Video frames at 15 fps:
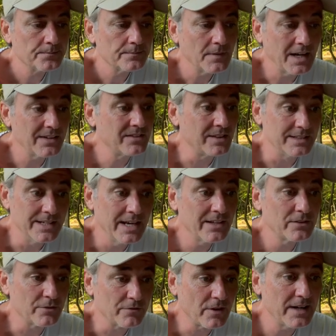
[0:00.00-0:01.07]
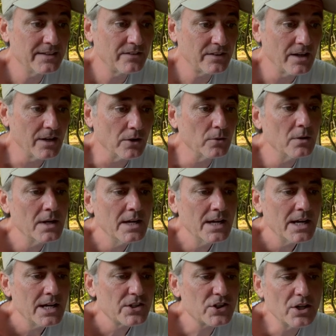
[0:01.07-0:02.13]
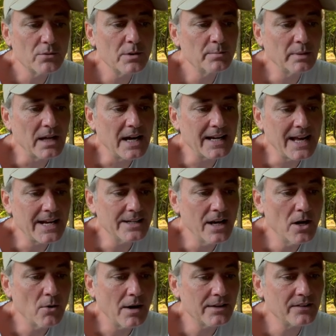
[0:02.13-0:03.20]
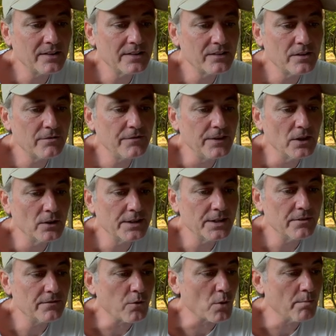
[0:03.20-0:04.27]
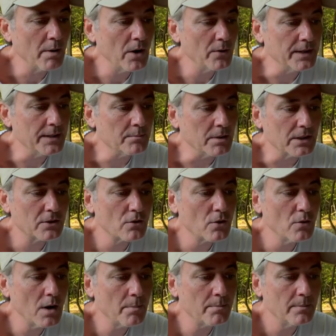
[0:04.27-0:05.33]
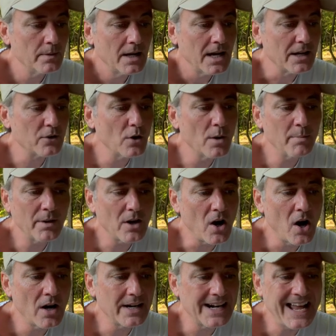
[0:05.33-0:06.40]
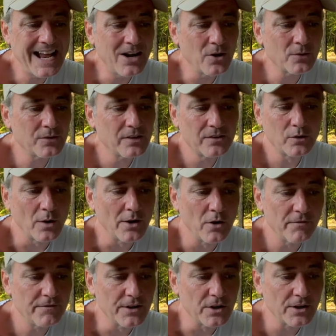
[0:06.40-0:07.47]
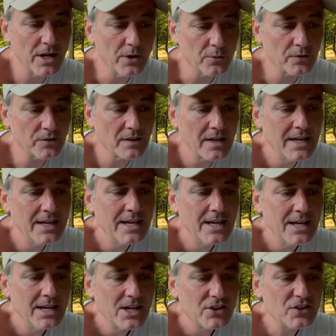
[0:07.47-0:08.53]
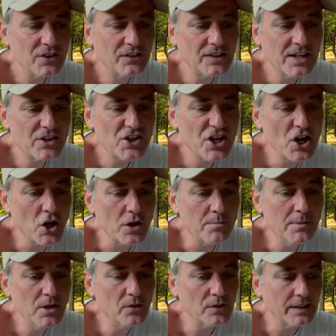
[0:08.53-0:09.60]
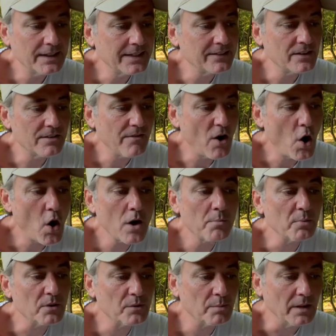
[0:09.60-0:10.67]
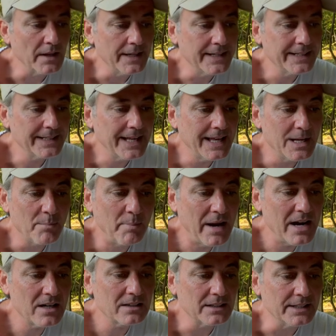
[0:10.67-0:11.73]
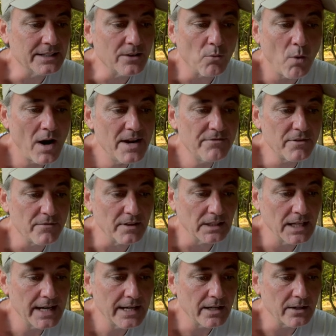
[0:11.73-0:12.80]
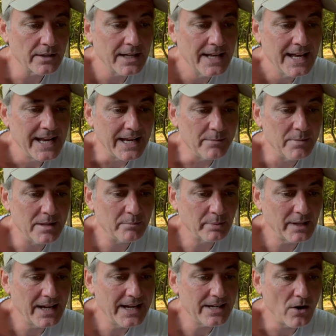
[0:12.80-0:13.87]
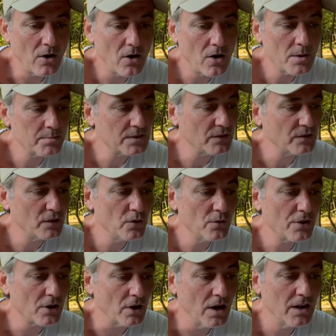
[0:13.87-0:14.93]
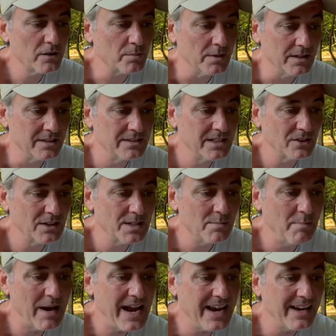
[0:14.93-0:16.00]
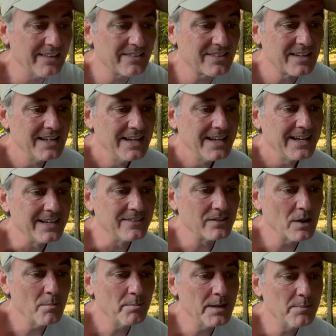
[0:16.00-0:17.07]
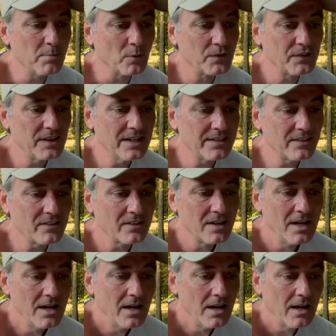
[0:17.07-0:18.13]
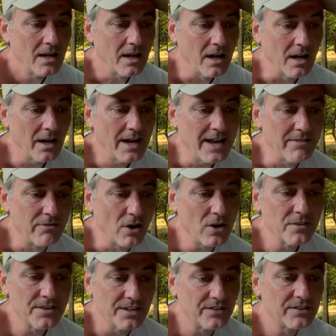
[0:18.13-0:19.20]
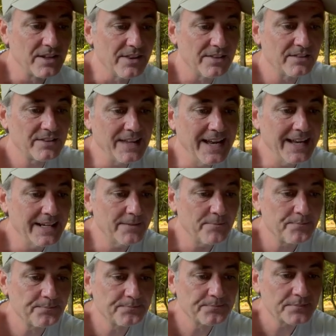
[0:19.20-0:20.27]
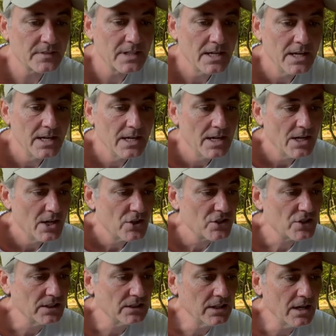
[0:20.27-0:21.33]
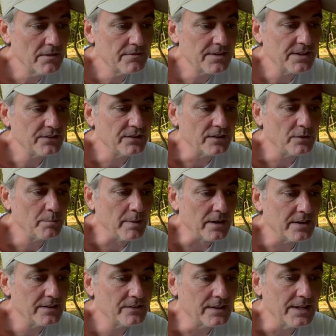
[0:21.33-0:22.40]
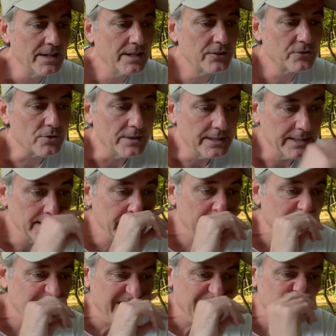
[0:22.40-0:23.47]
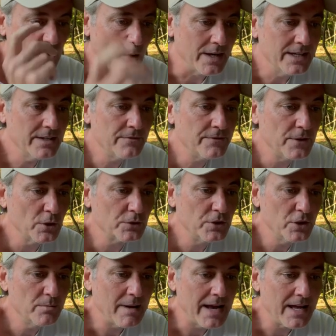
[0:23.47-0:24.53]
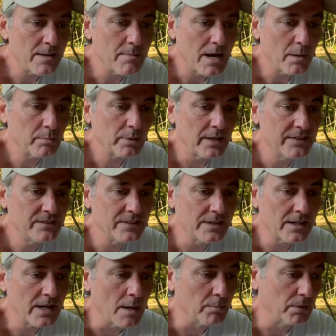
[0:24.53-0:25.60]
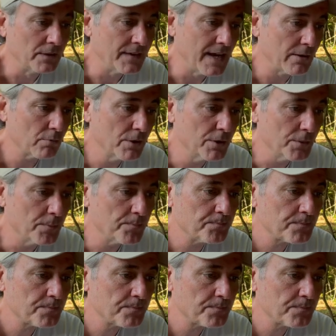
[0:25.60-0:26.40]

I said, Yes, afraid so. She replied, I know. I sensed a feeling of foreboding, but grew up I grew up on a haunted house, so I don't fear ghosts. She said she heard music as if a harp was playing, and apparently the wife of the laird had been playing a harp to soothe her husband until he passed. And some people since uh, have heard this to this day. She loved this experience and the history, so I didn't feel too bad about placing the couple in that room.